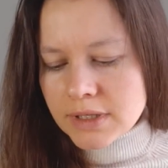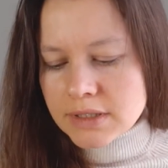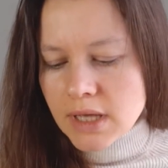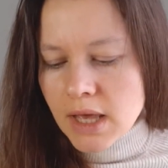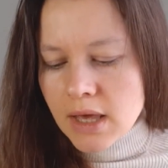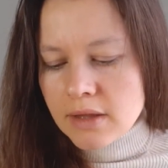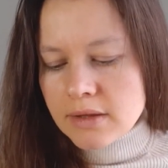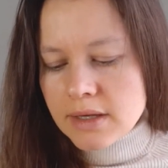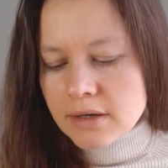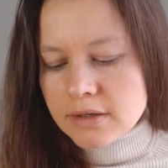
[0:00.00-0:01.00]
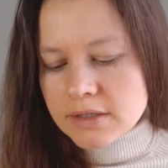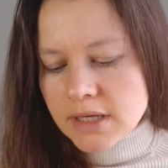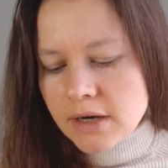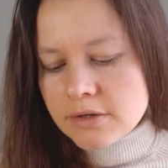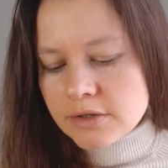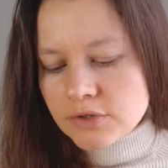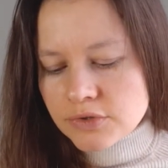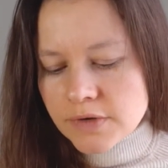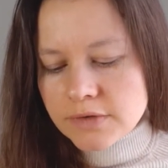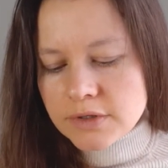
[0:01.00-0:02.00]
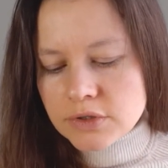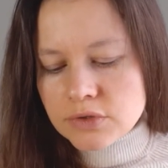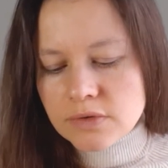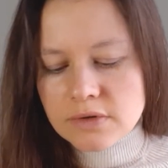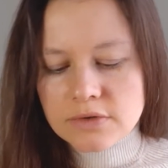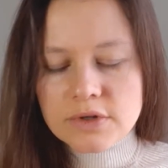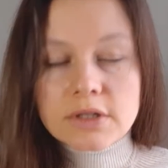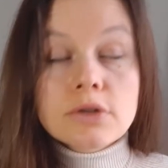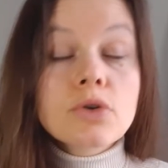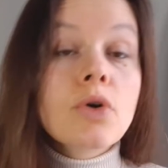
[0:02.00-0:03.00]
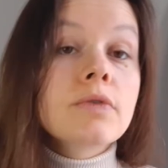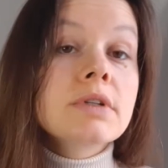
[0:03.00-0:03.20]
And they are direct reference to the retinue of